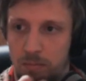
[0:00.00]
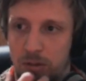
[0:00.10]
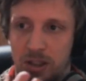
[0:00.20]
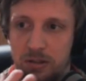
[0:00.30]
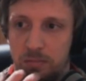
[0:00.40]

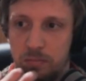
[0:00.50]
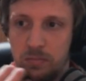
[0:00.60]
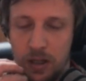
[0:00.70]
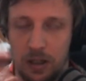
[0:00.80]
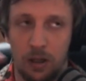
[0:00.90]
is
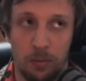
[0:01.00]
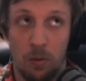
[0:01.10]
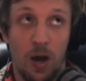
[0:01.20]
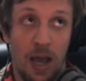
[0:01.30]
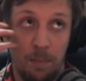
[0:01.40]
a little bit
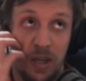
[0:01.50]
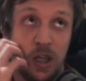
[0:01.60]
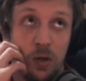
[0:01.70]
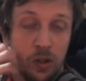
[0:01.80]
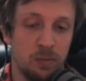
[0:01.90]
more
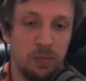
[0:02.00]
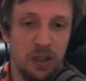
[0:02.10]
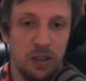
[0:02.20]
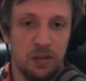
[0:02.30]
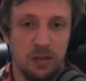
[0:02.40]
ambiguous, but
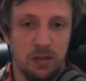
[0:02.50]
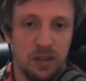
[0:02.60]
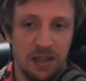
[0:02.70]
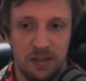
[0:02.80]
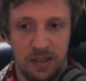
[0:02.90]
it
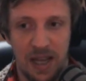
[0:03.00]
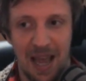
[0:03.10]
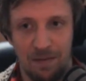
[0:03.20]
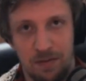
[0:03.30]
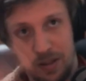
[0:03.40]
doesn't
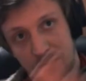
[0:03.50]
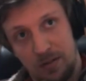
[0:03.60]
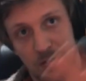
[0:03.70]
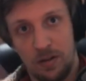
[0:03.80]
have this